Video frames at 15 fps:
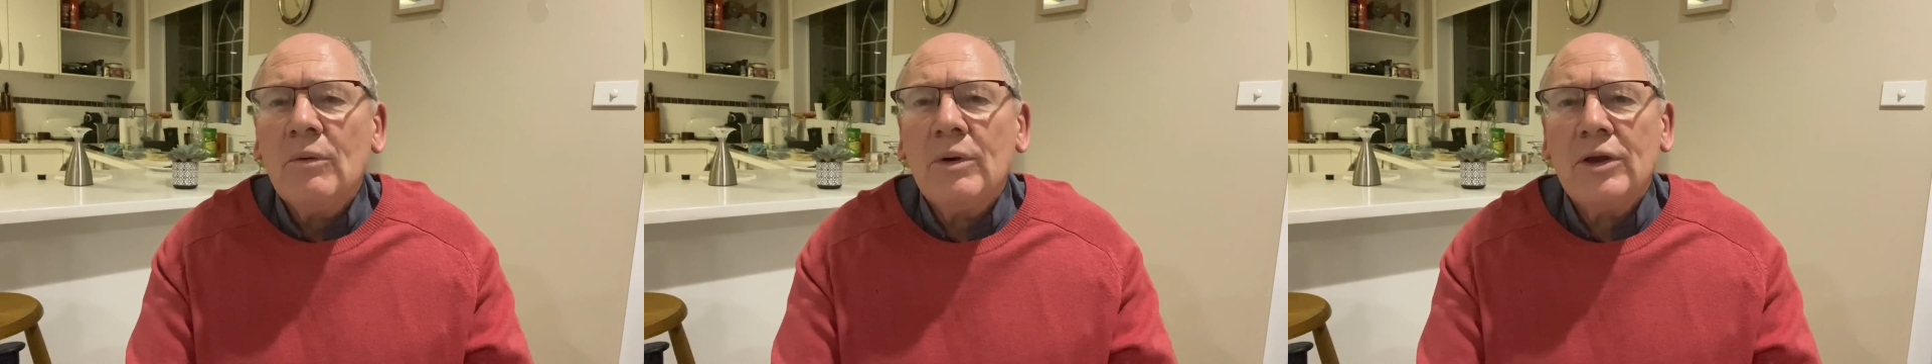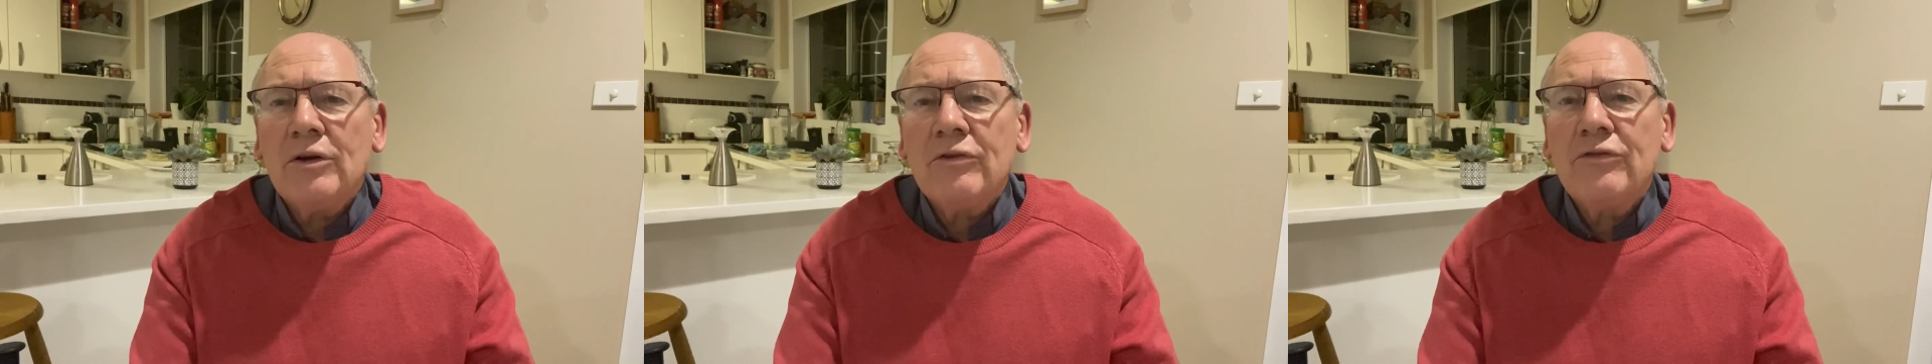
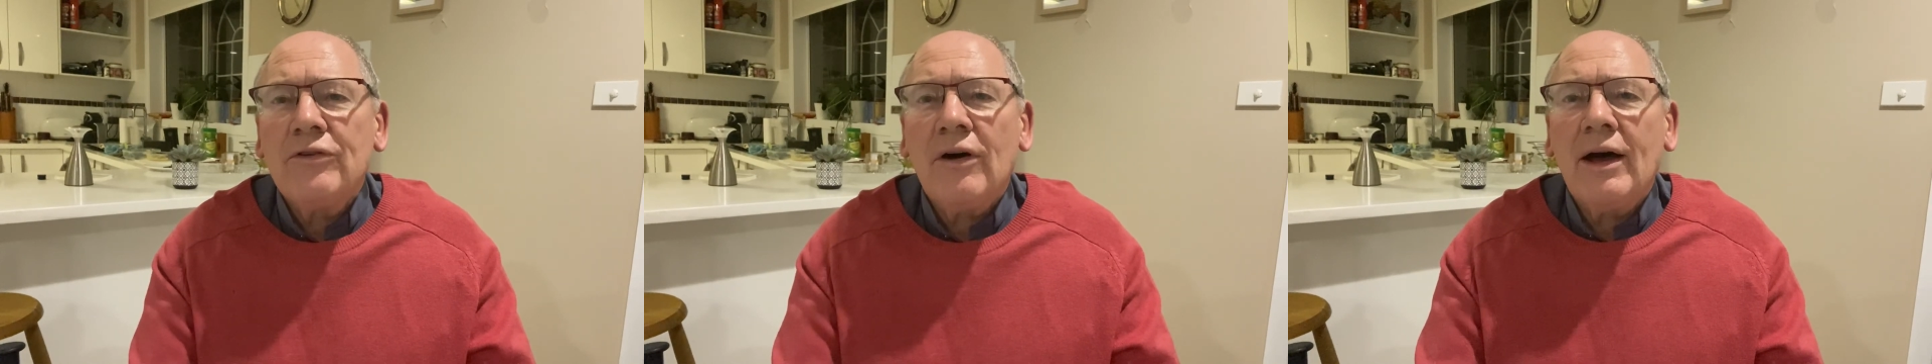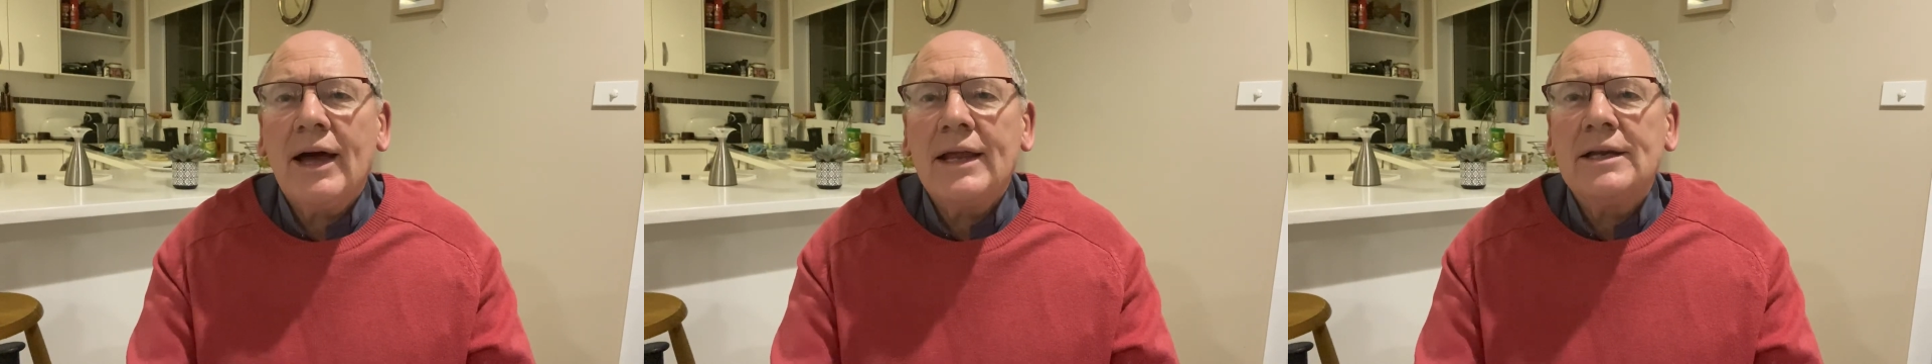where you'll
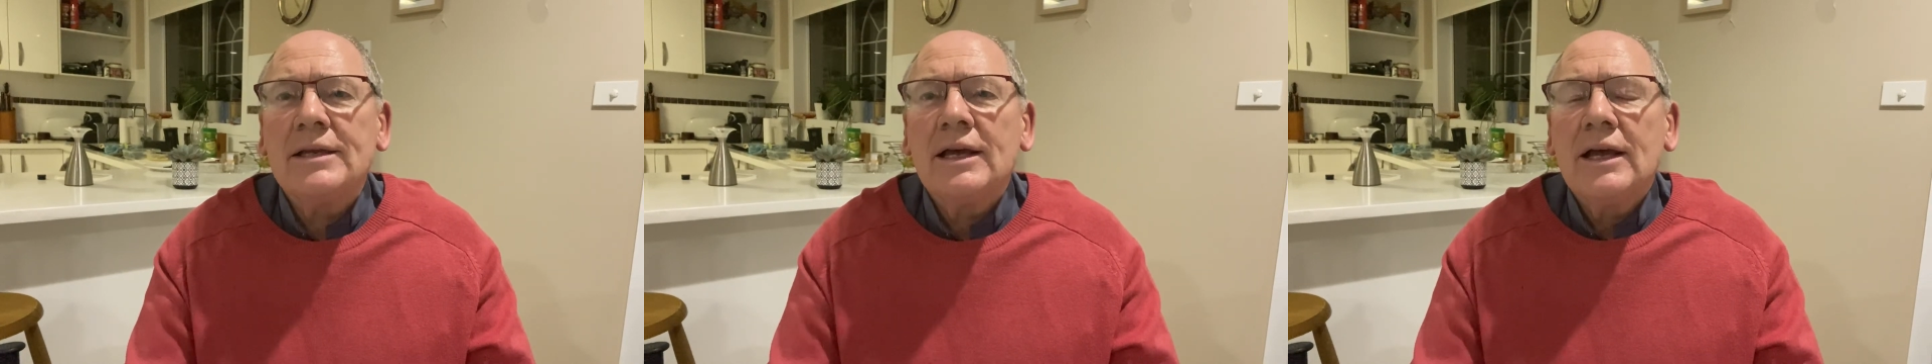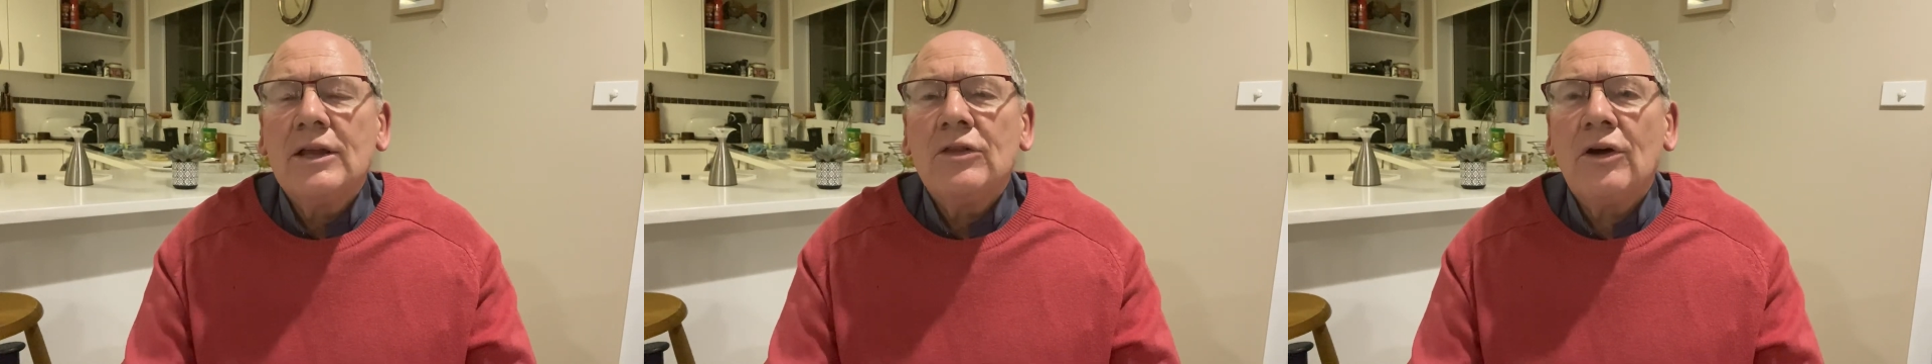find
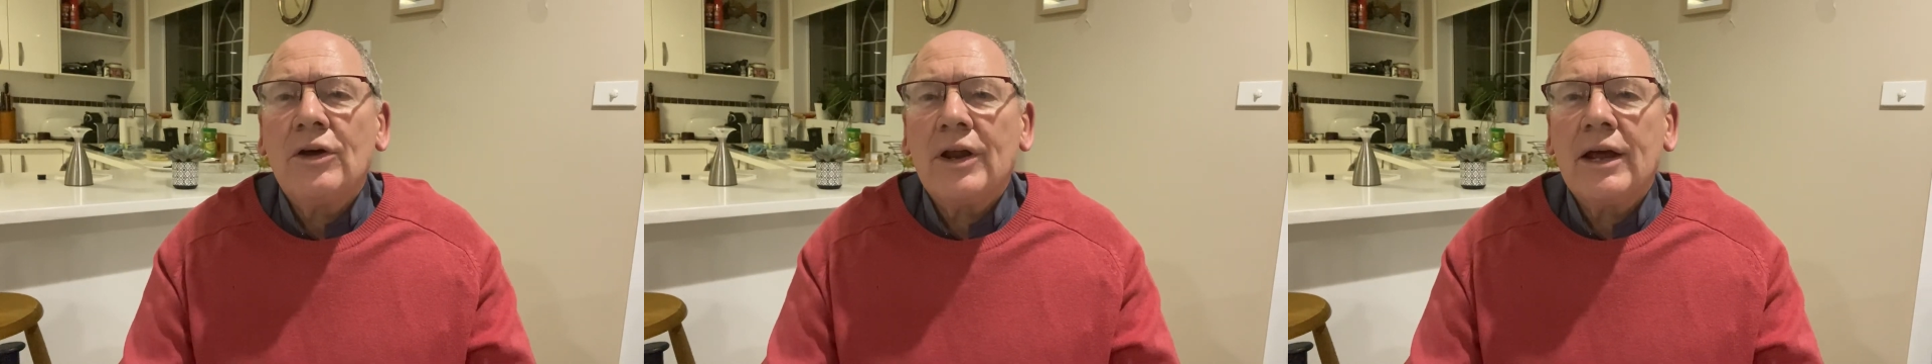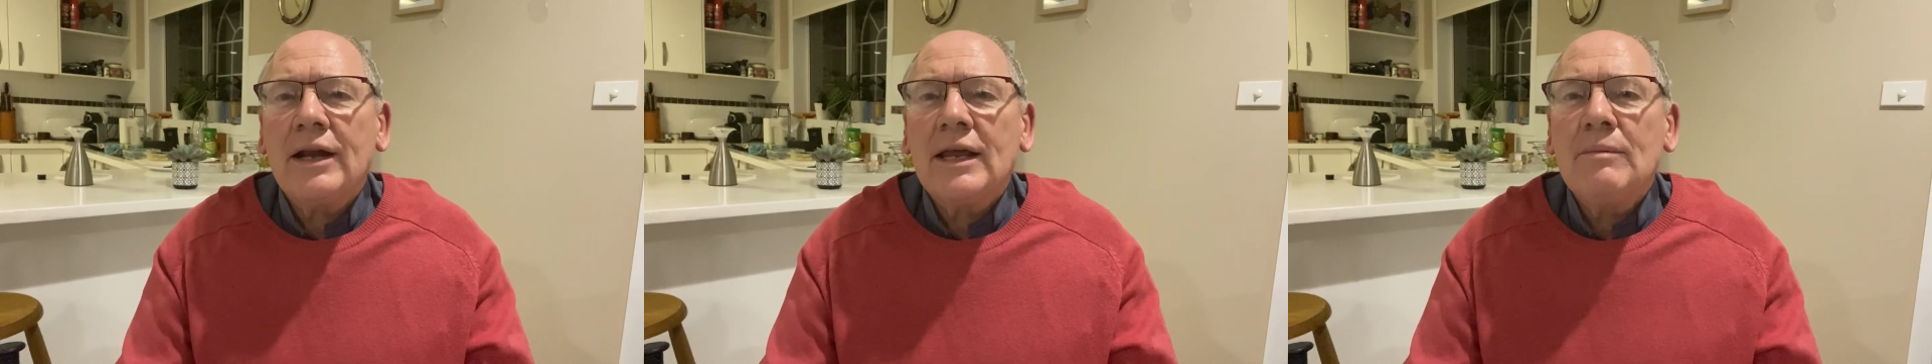not
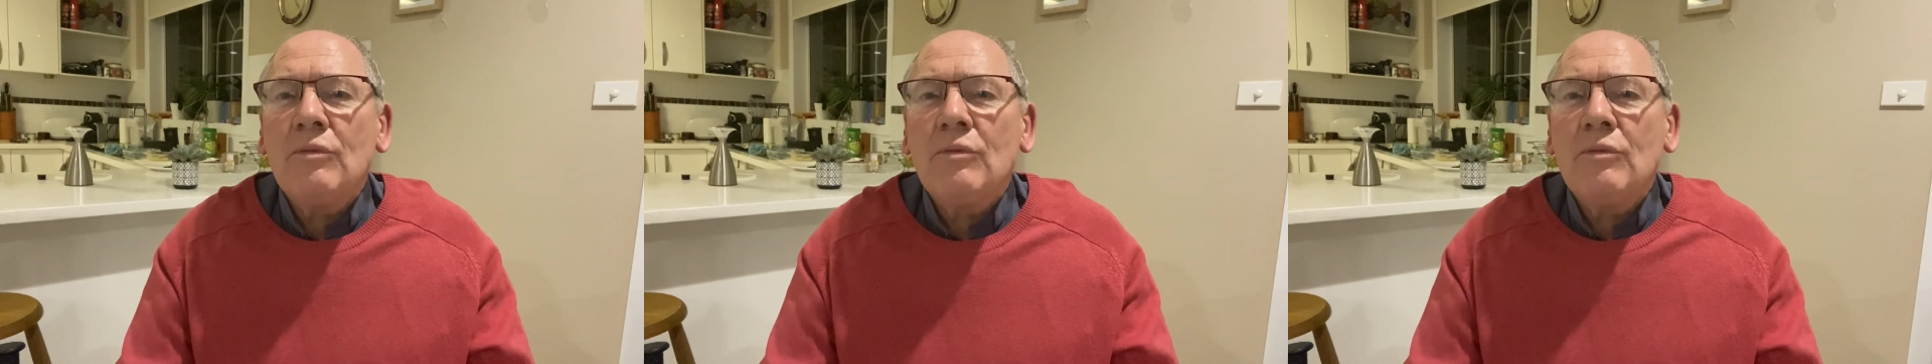only